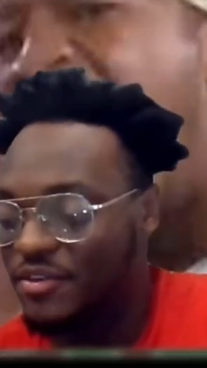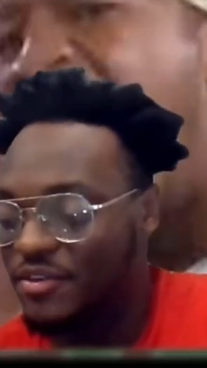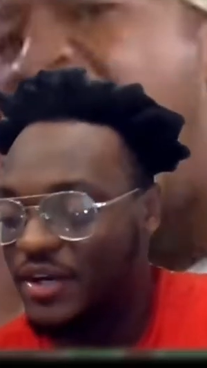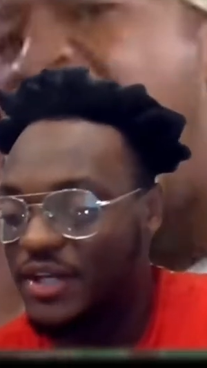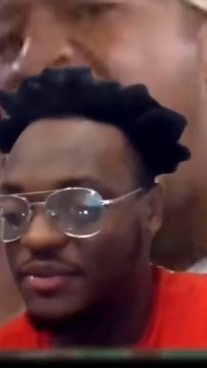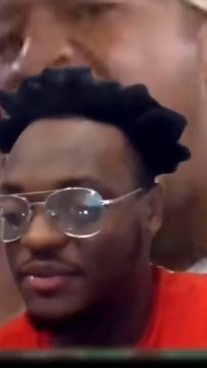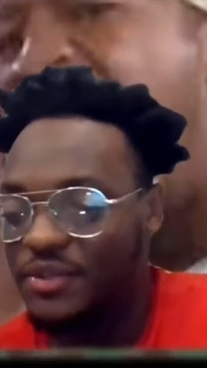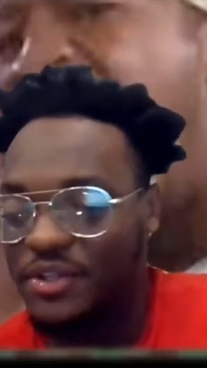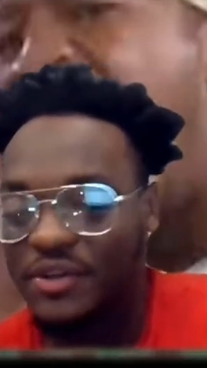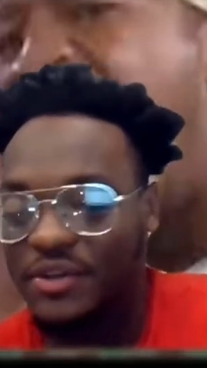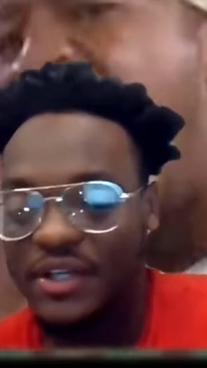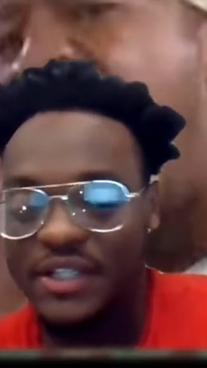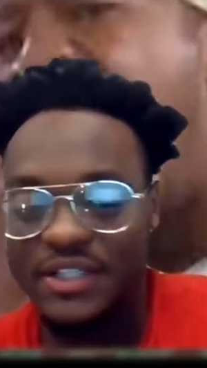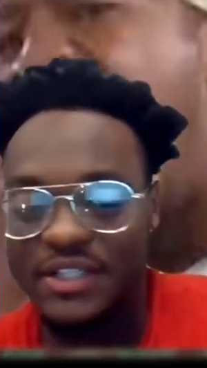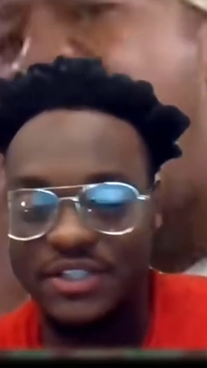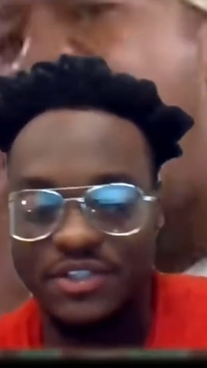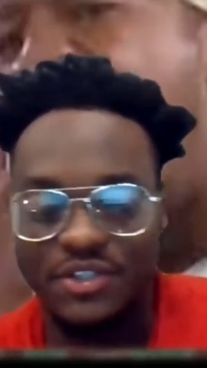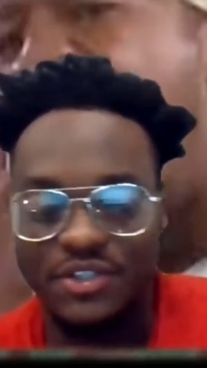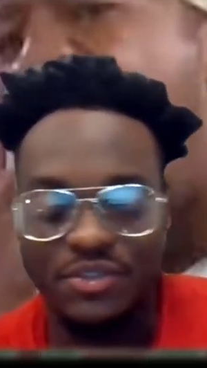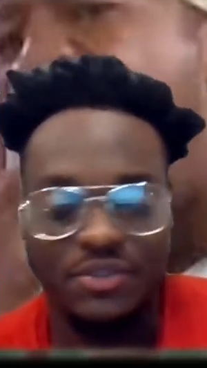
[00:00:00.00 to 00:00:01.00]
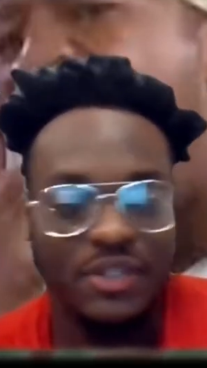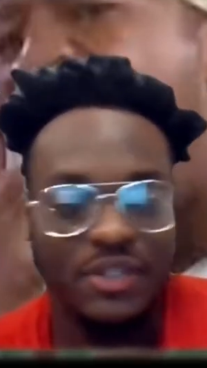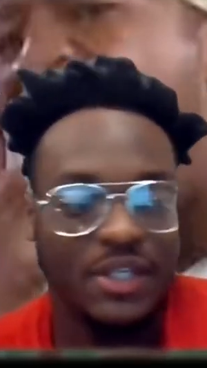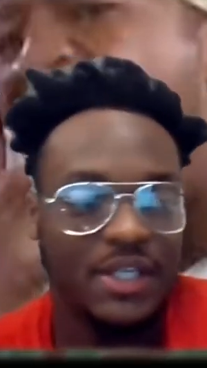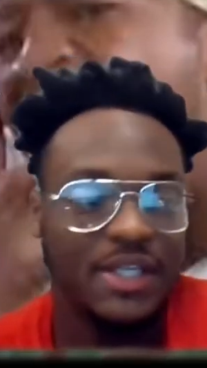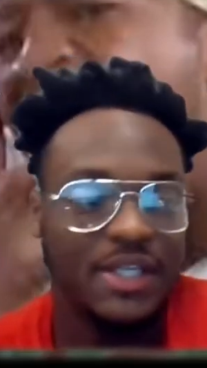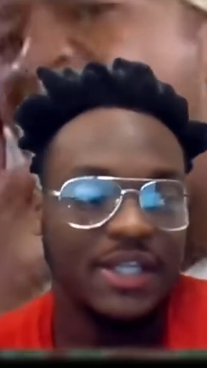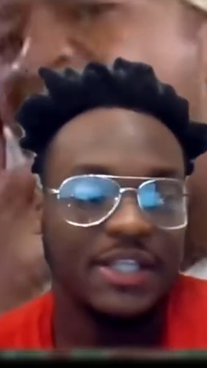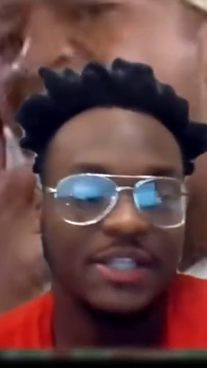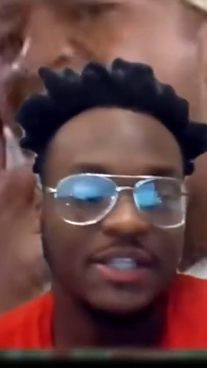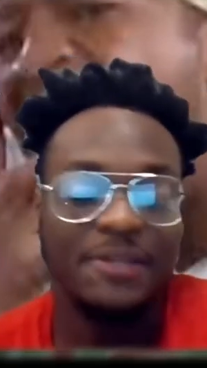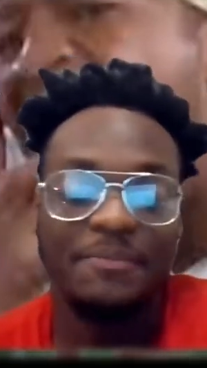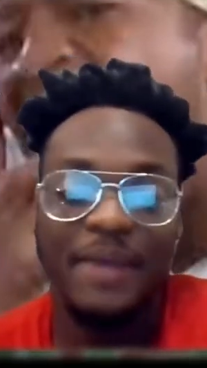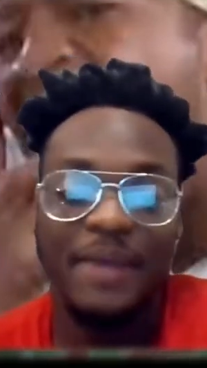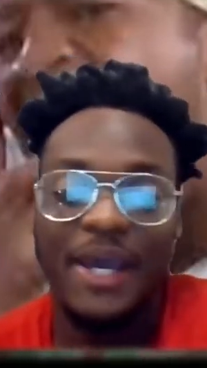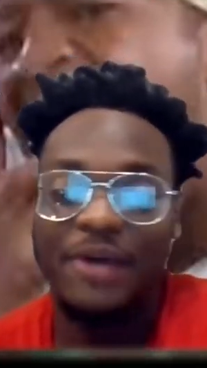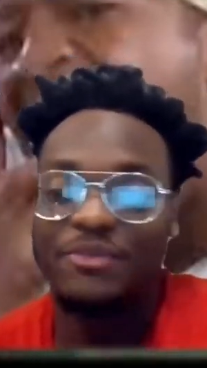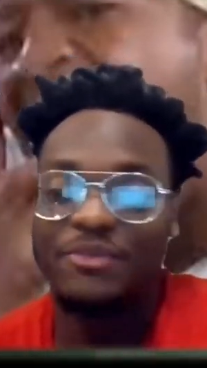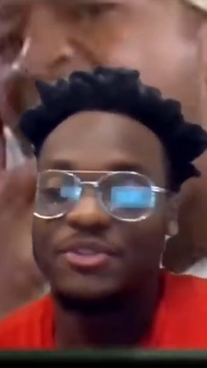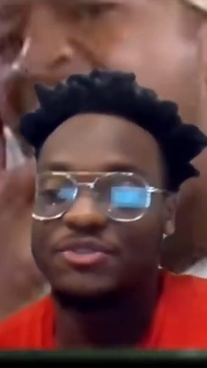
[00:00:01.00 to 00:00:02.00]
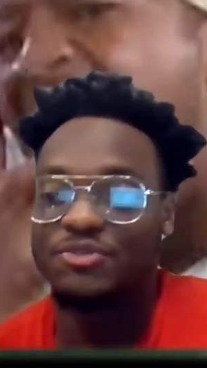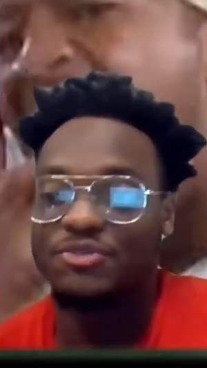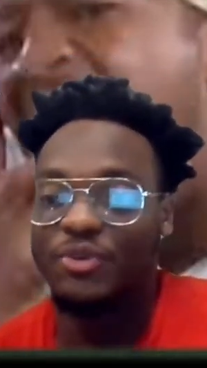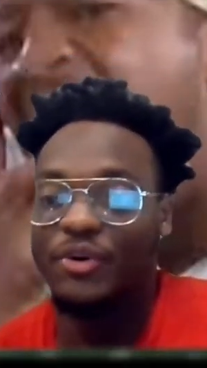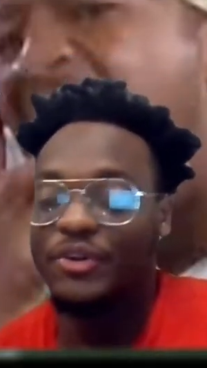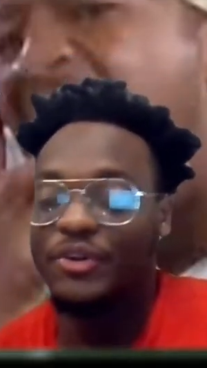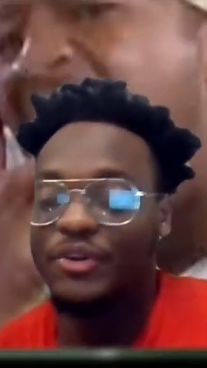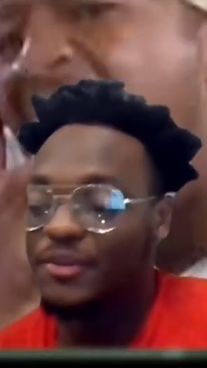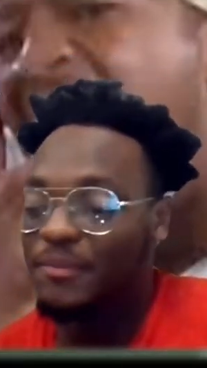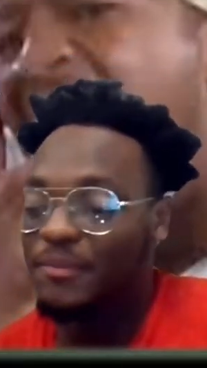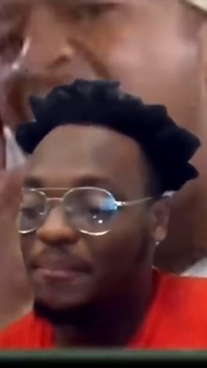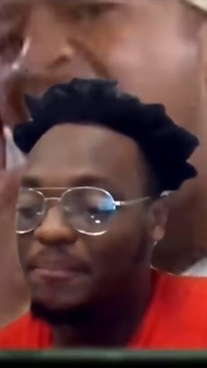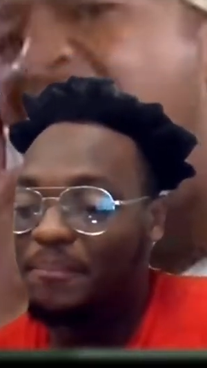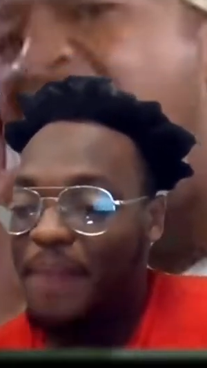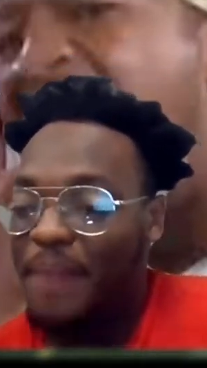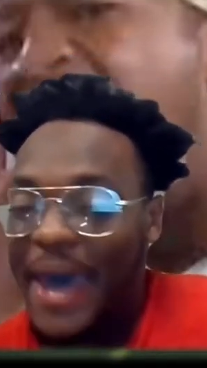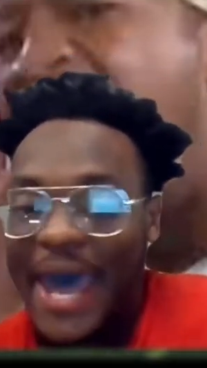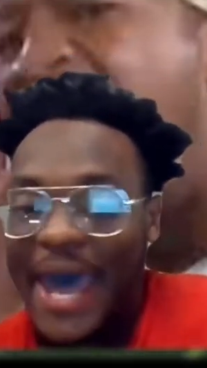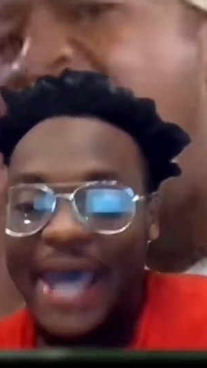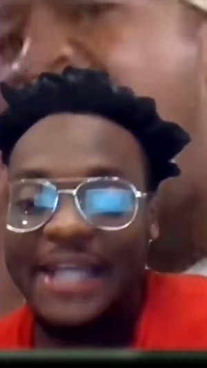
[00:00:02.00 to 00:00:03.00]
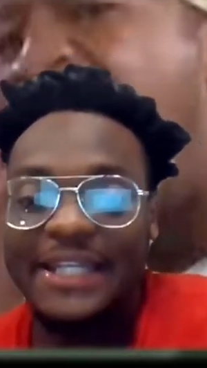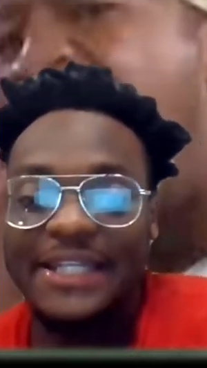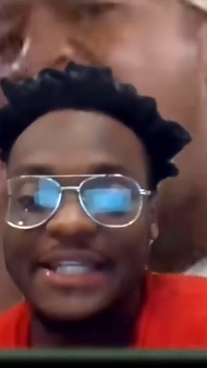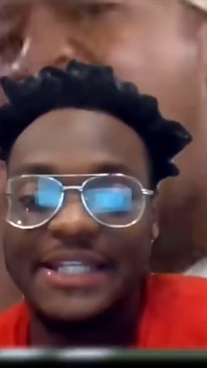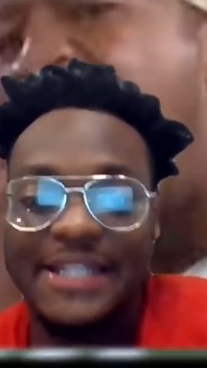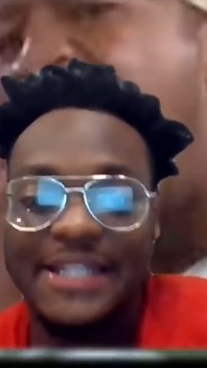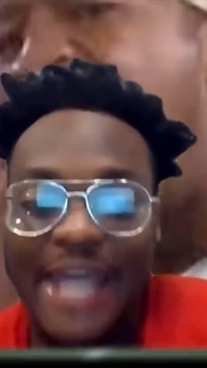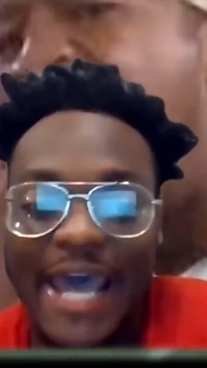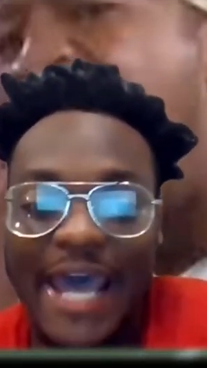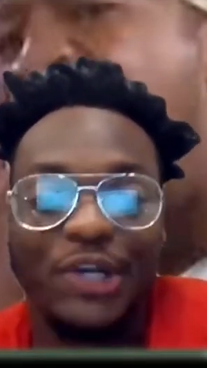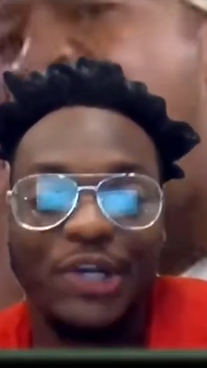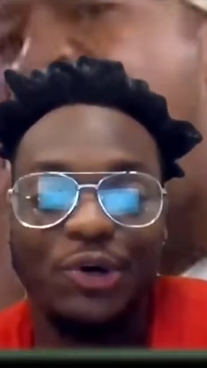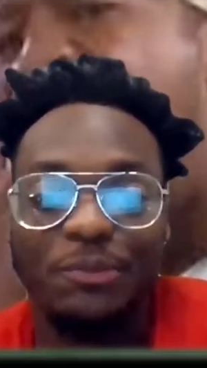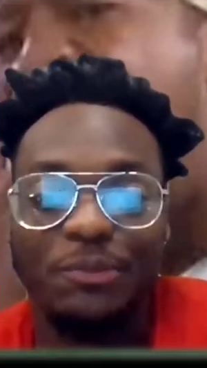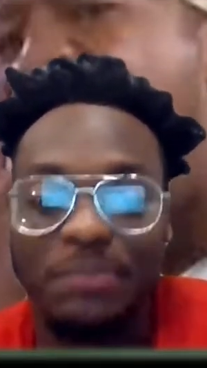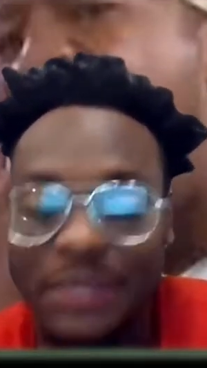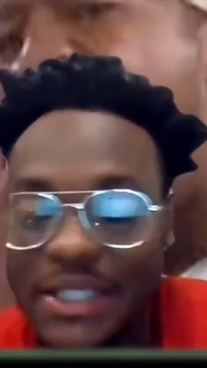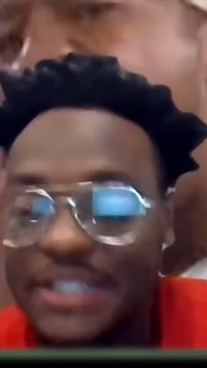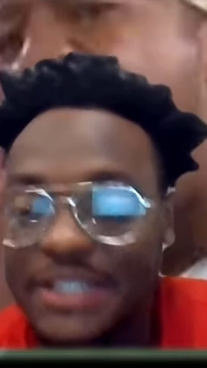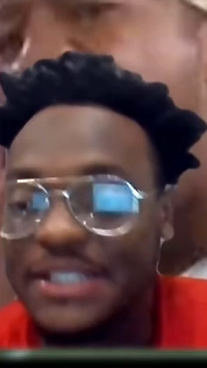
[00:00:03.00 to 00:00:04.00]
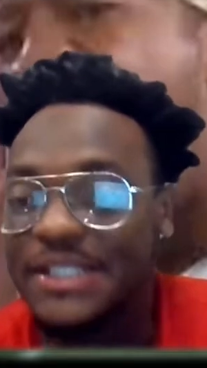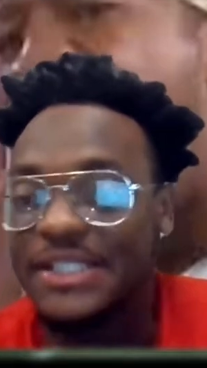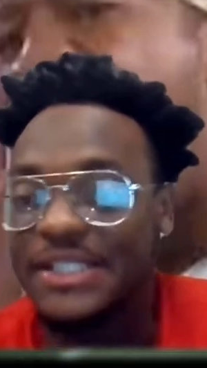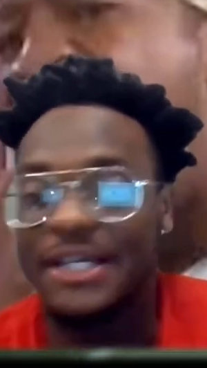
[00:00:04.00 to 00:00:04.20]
credit where credit is due. The man was throwing the Madden nano blitzes.